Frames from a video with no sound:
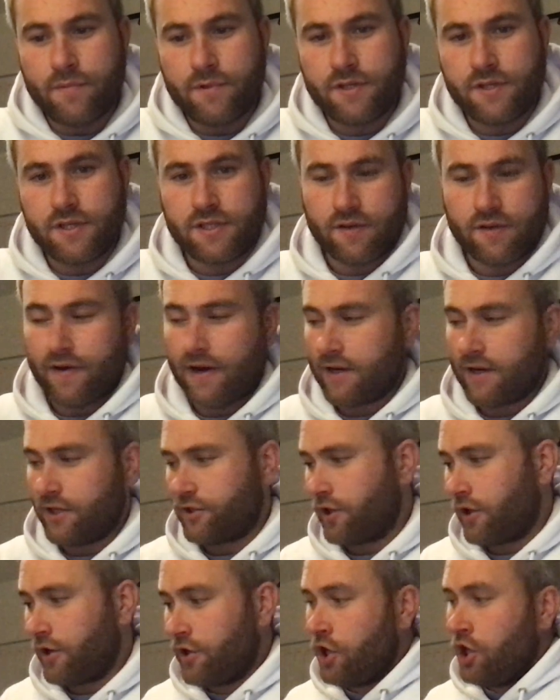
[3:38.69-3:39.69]
since I've had it
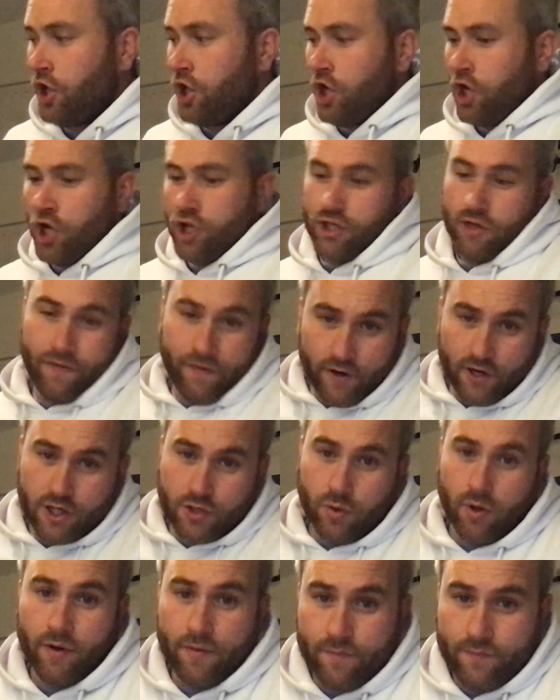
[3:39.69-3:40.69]
done. So the
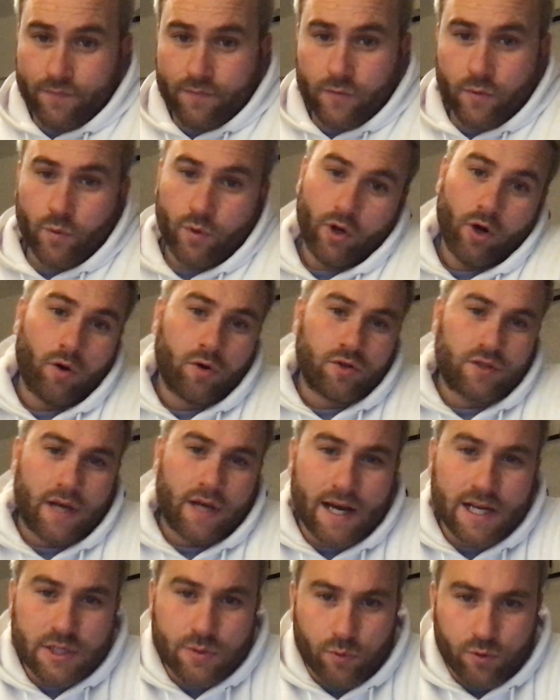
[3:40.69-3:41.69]
first one we always
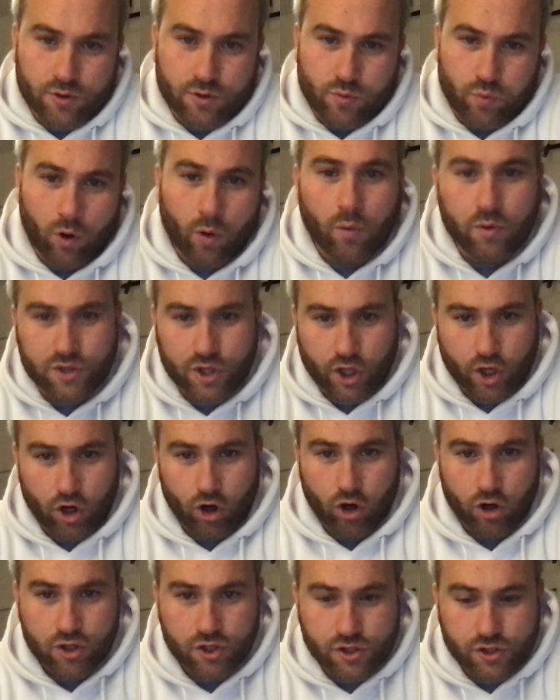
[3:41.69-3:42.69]
got asked was what was the
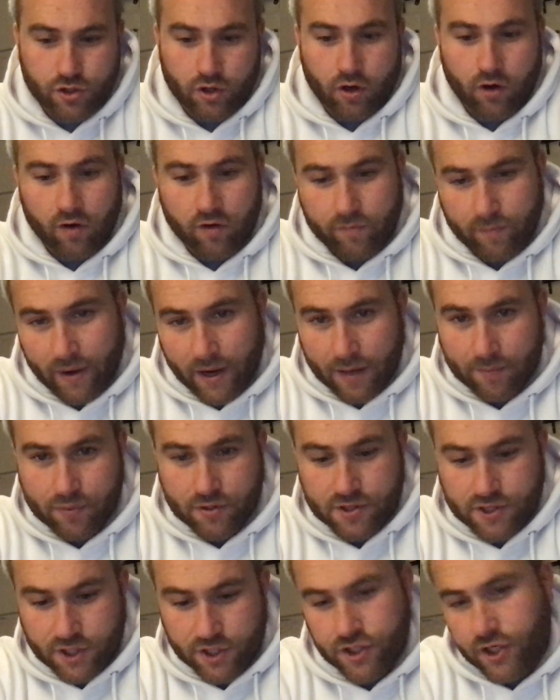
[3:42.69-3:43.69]
cost of my
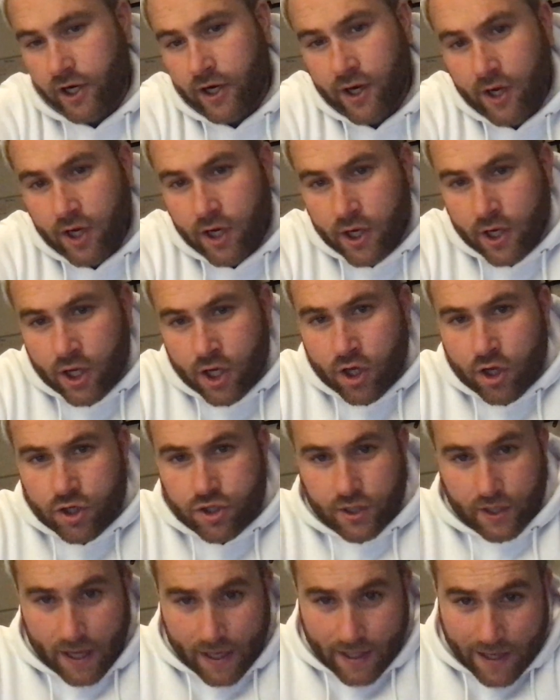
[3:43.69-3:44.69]
procedure.
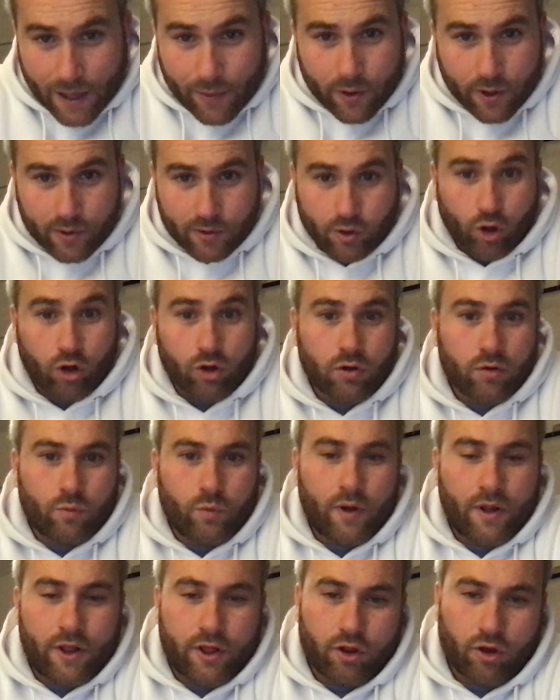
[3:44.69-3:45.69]
So again, I went
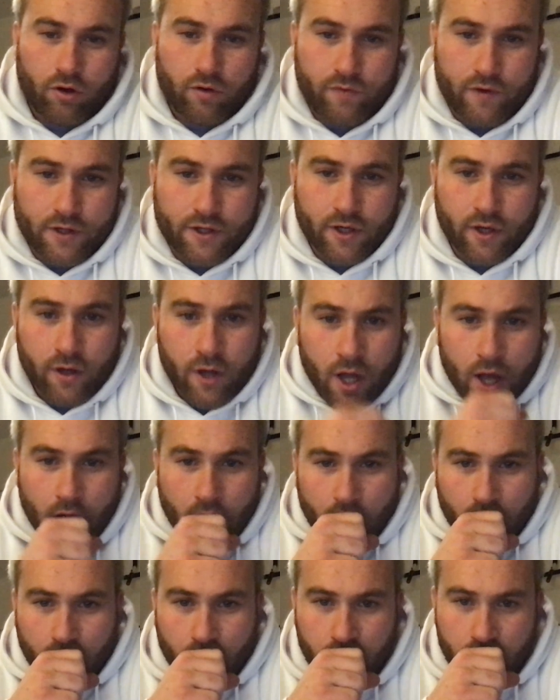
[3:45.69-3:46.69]
with Longevita
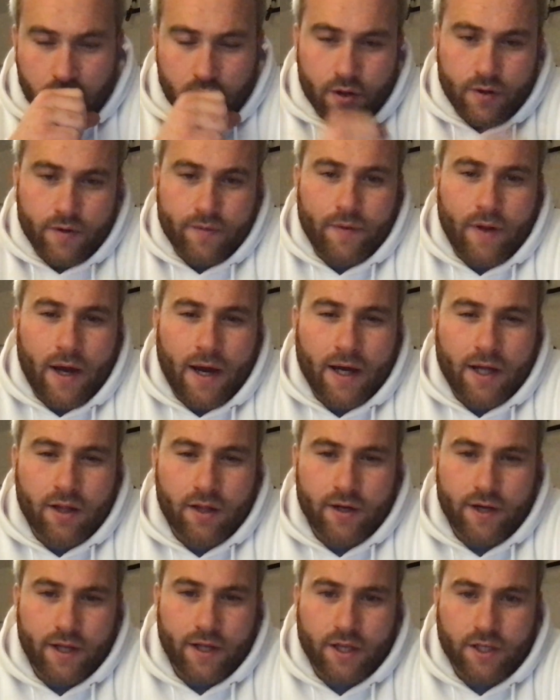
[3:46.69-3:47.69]
at a
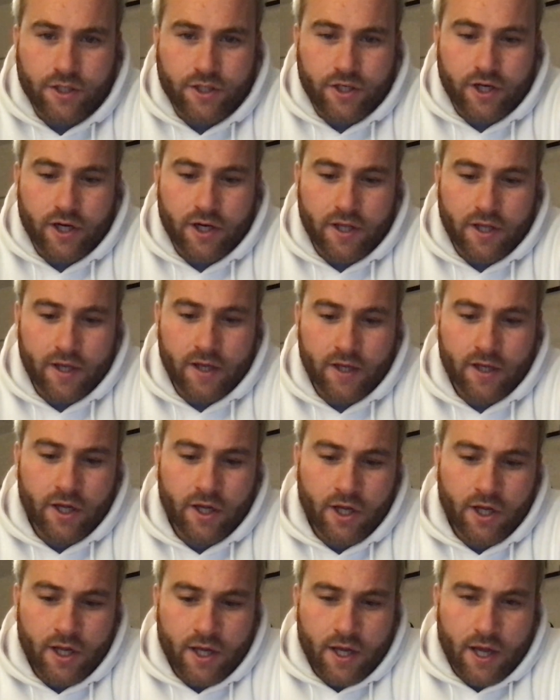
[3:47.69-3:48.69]
clinic in Turkey.
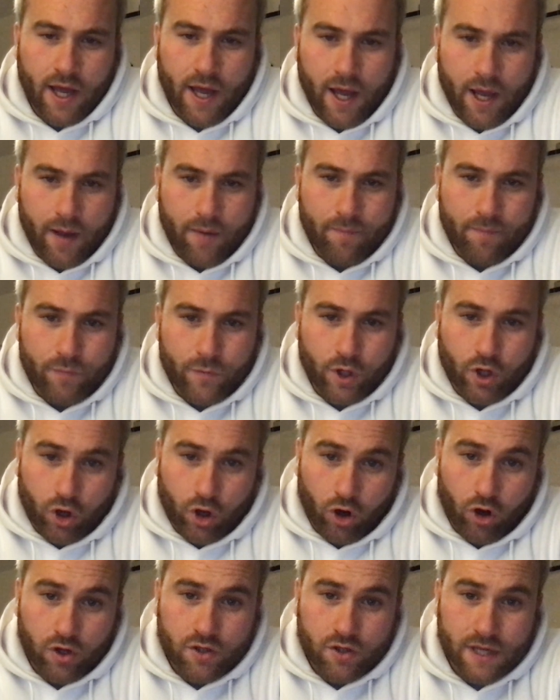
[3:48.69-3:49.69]
The
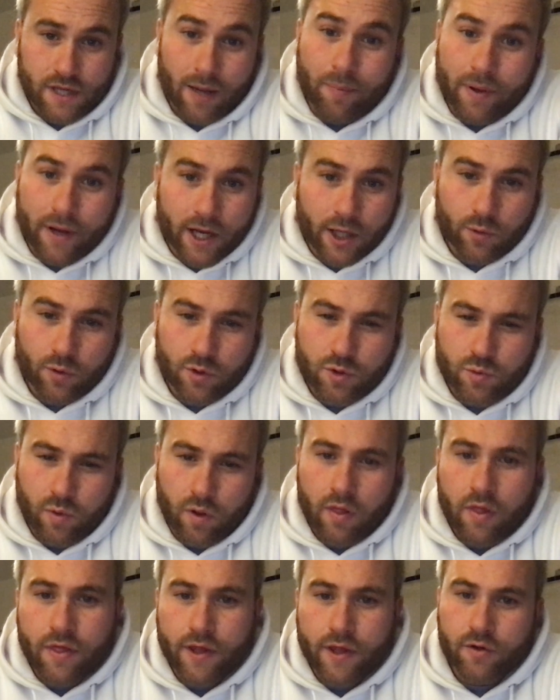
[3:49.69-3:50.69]
cost I paid was
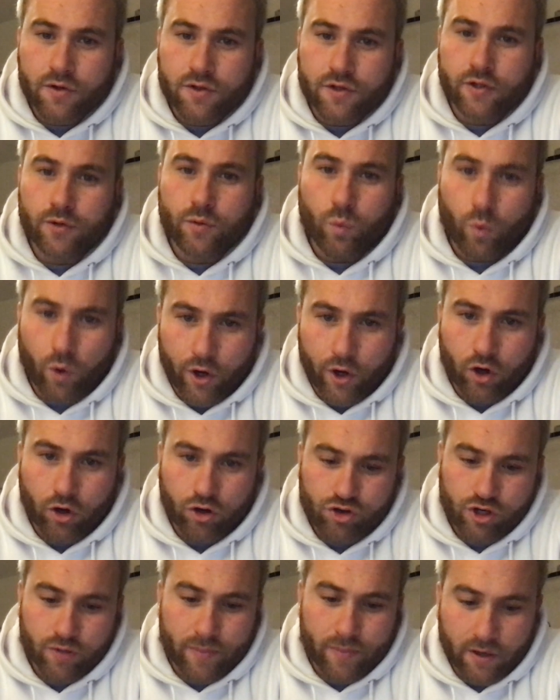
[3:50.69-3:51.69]

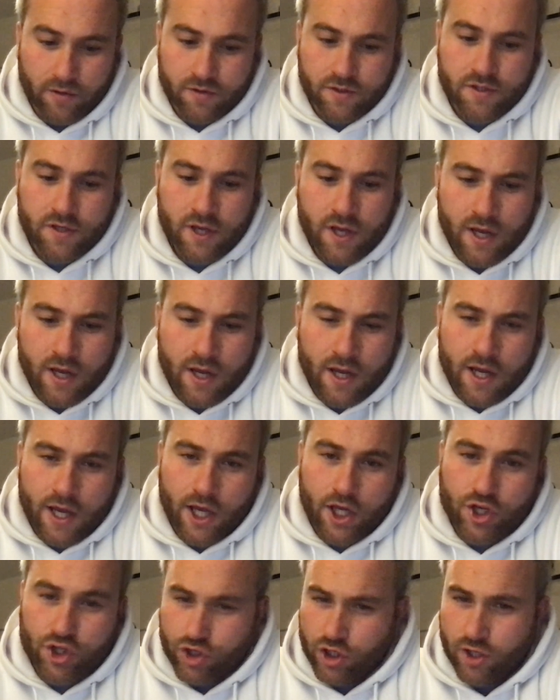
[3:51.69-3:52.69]
£1,100.
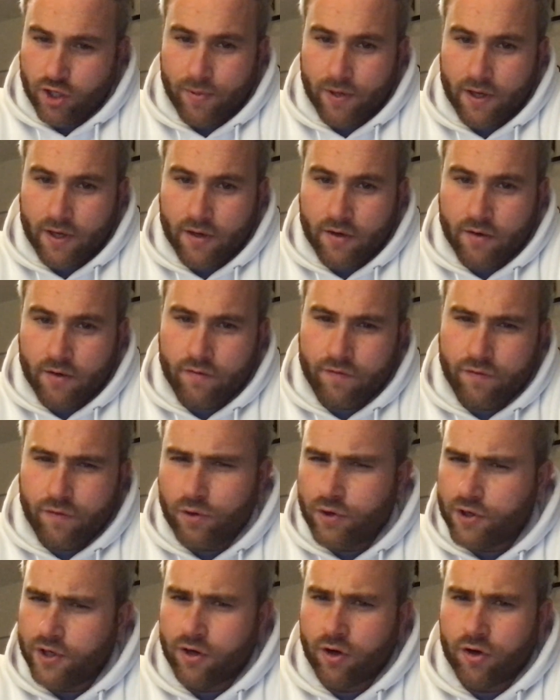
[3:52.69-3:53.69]
It should have been
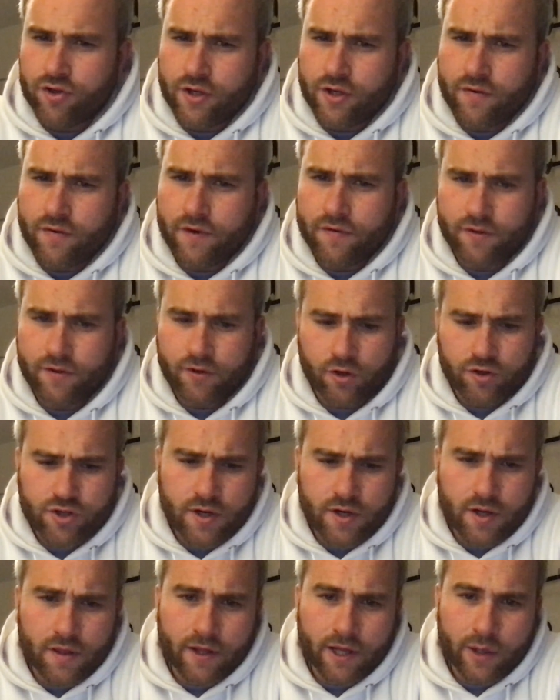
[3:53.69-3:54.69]
1,400,
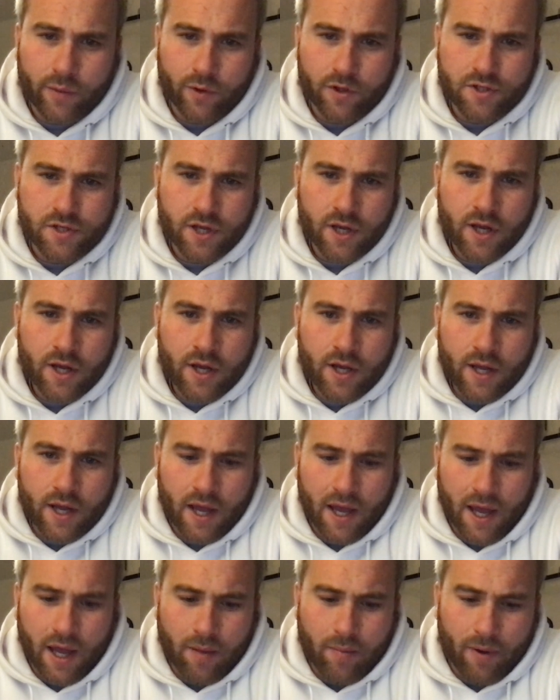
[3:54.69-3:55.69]
1,500, I think it was.
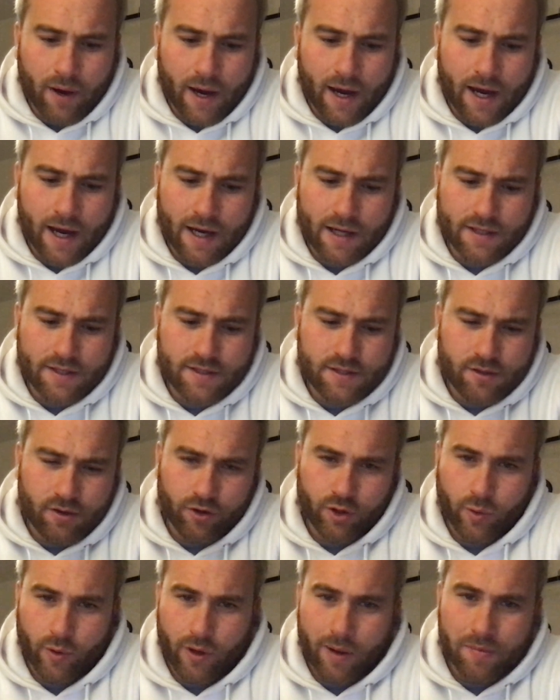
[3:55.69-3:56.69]
But I had
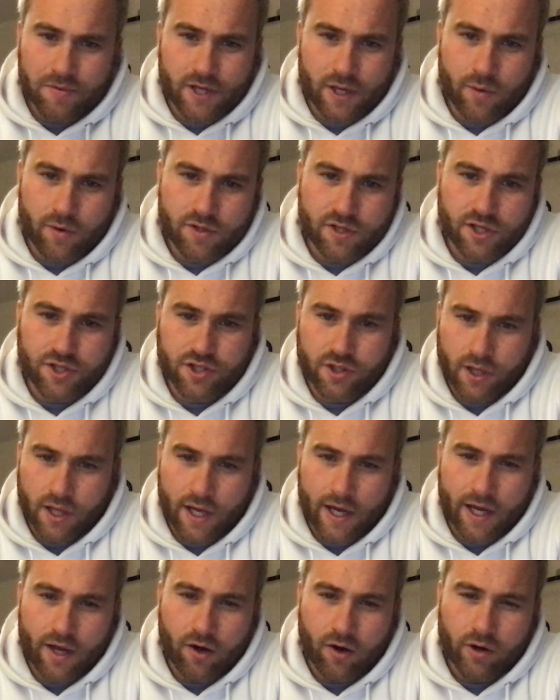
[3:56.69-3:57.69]
on the website was a
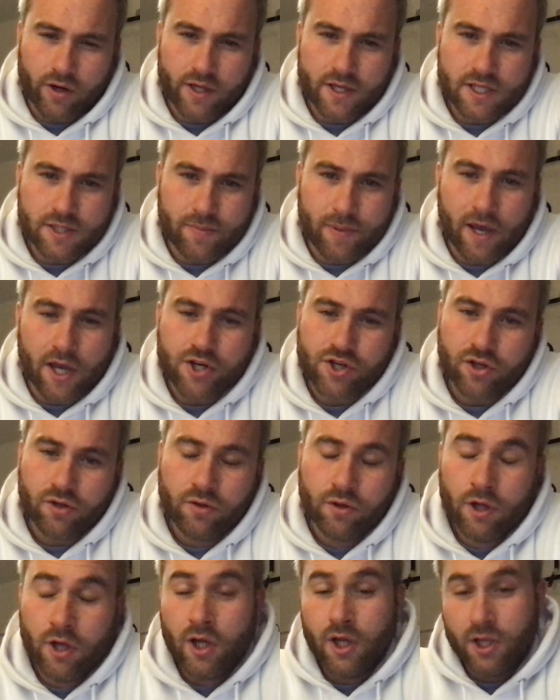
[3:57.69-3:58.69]
July August
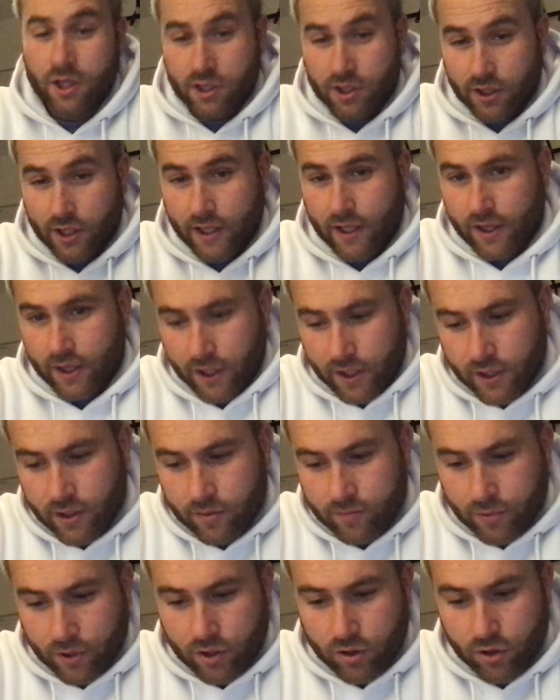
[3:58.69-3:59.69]
special, likely
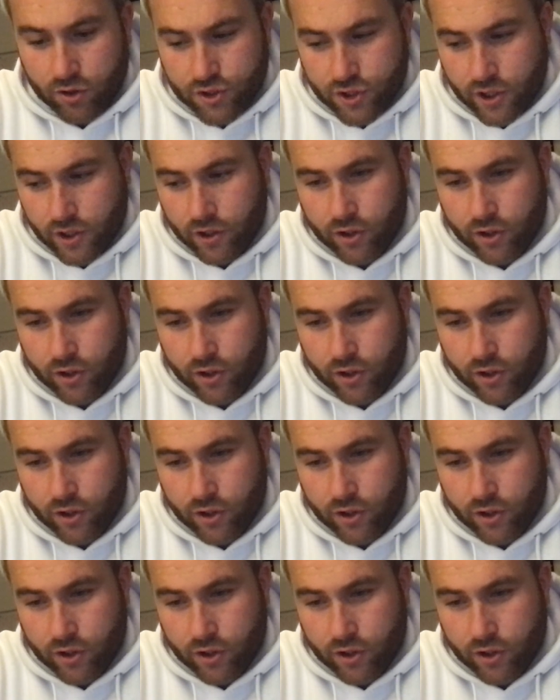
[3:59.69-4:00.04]
because